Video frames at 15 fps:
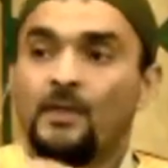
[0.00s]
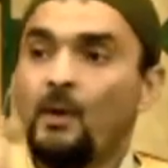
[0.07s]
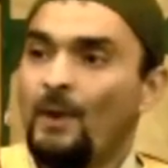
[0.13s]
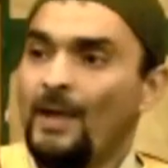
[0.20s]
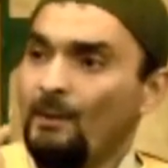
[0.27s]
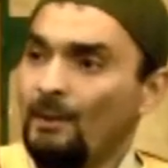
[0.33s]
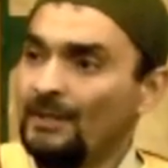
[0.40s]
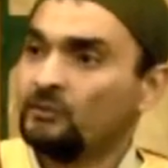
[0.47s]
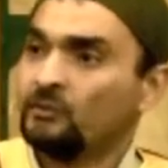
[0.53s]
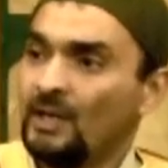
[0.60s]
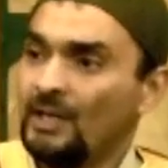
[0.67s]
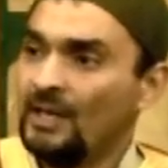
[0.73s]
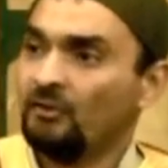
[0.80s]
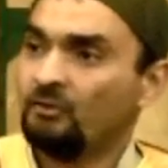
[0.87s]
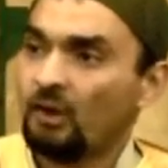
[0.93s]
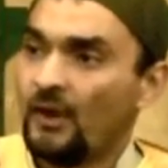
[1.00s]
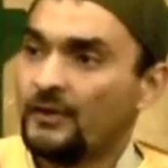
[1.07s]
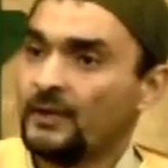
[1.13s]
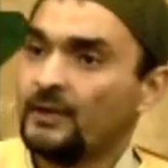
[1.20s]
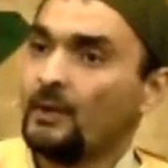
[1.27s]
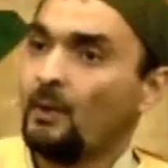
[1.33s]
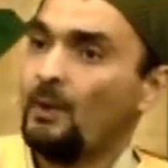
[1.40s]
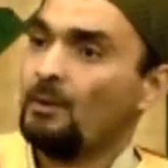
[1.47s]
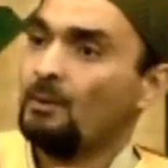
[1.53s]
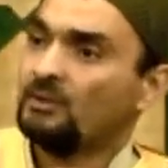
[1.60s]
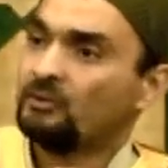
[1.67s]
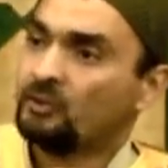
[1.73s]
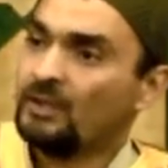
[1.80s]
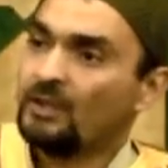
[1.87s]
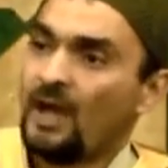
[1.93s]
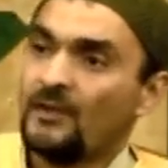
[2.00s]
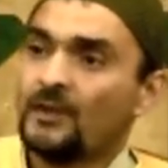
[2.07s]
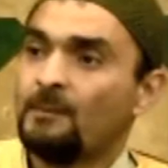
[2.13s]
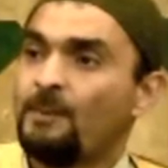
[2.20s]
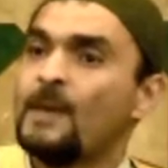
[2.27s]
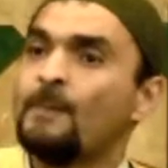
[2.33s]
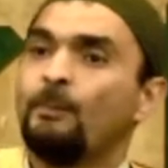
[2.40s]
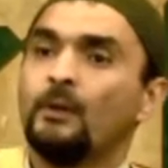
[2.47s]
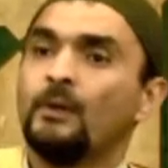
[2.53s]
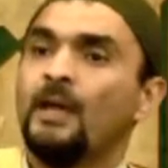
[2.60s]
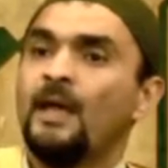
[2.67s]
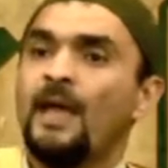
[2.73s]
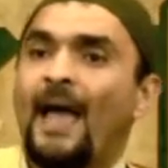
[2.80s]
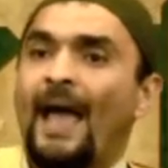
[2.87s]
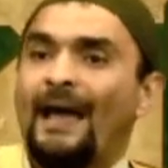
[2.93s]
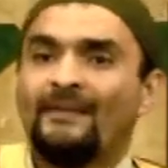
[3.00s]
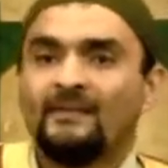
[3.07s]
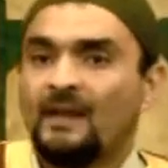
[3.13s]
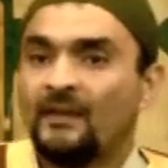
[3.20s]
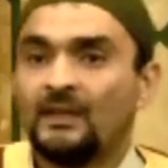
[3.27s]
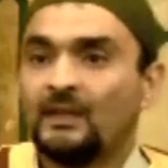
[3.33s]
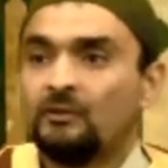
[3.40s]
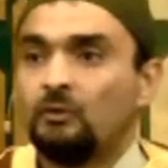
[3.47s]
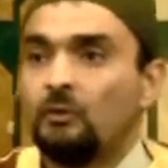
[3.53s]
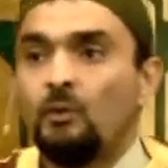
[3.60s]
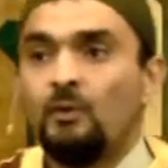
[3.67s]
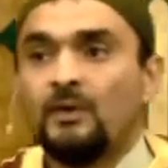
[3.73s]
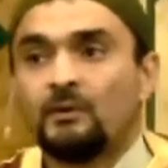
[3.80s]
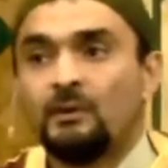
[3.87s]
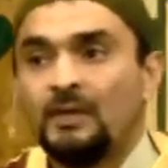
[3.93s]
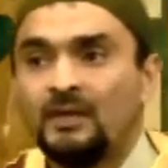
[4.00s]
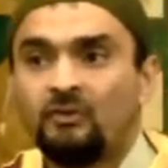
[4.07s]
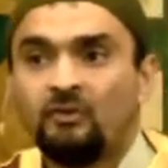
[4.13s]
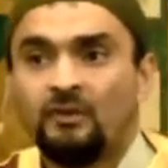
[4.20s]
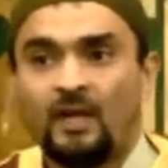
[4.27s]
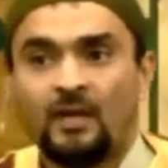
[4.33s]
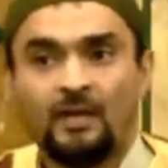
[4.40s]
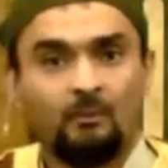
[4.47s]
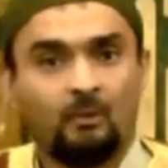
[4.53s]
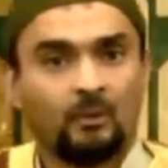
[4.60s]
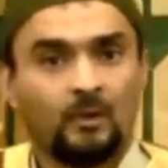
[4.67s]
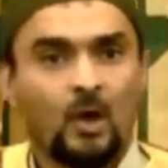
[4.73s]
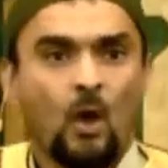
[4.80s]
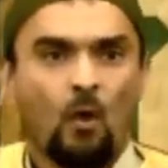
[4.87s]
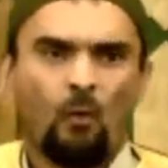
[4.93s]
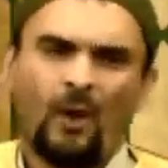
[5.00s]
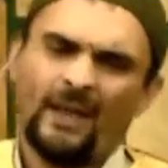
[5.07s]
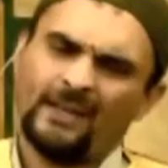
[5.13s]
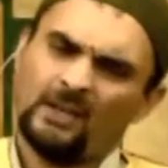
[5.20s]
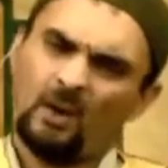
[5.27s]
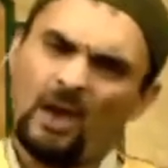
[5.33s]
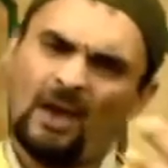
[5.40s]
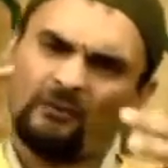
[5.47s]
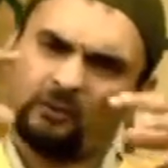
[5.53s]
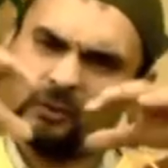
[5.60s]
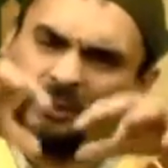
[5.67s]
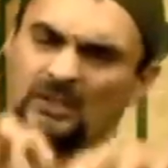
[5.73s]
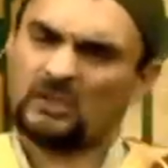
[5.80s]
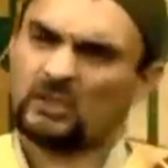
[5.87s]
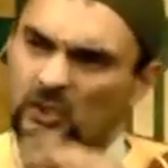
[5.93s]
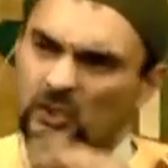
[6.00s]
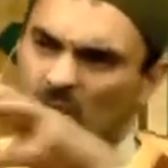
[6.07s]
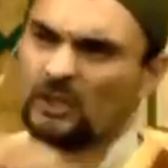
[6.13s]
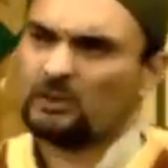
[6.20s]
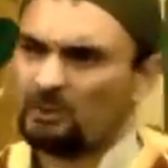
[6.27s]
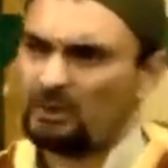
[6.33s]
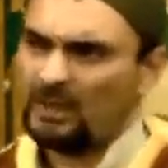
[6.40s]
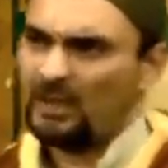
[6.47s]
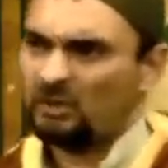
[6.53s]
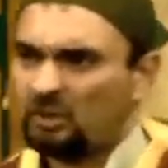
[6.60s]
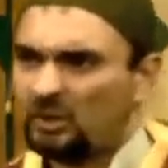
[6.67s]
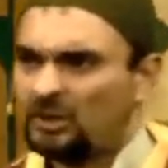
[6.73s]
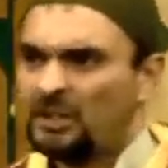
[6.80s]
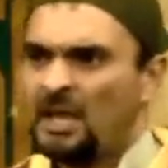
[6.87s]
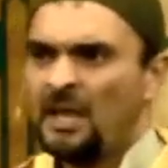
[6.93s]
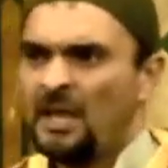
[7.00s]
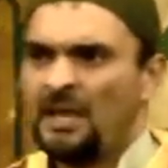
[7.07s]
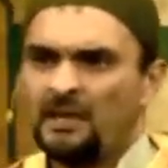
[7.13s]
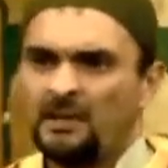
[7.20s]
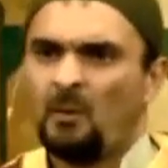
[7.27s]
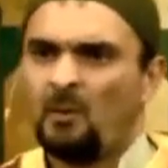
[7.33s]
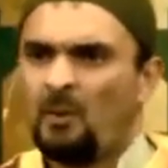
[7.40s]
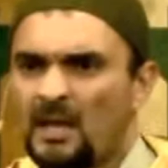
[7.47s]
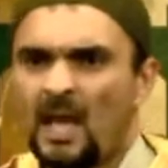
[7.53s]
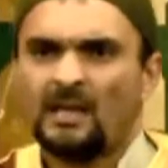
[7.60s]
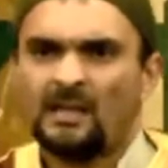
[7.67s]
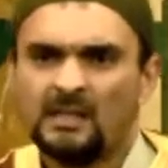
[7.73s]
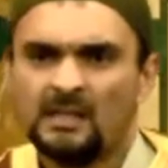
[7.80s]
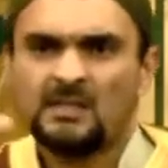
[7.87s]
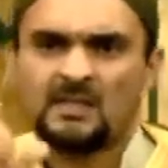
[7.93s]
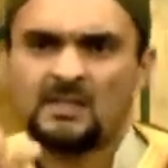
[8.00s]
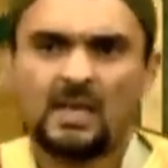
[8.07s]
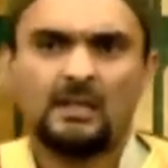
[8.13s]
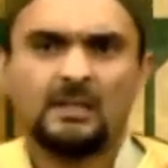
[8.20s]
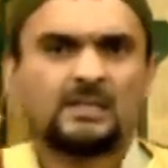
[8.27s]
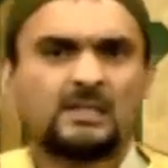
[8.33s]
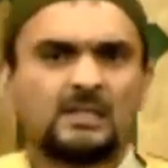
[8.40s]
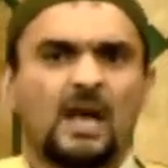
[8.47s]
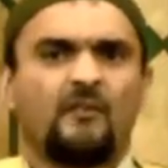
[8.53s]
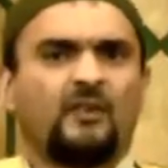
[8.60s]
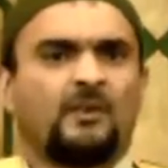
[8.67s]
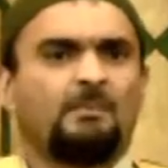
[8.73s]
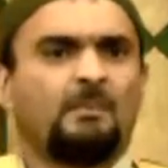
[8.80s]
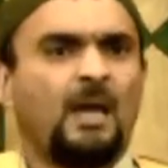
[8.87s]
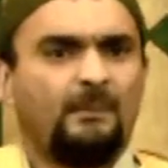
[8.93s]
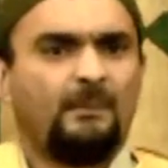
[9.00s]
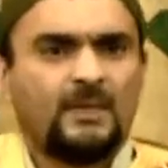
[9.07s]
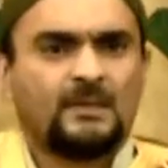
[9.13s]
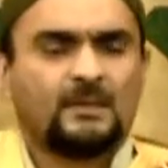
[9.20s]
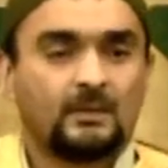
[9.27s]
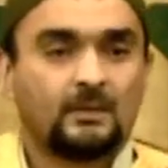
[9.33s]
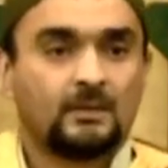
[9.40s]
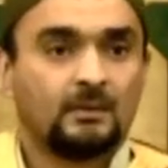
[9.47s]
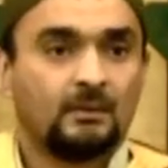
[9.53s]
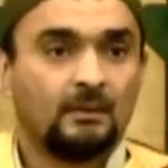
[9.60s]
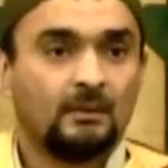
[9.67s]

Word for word: The way we treat each other and the way we treat other people has nothing to do with religion anymore. Why do you have to insert religion in the way I sell stuff at my business?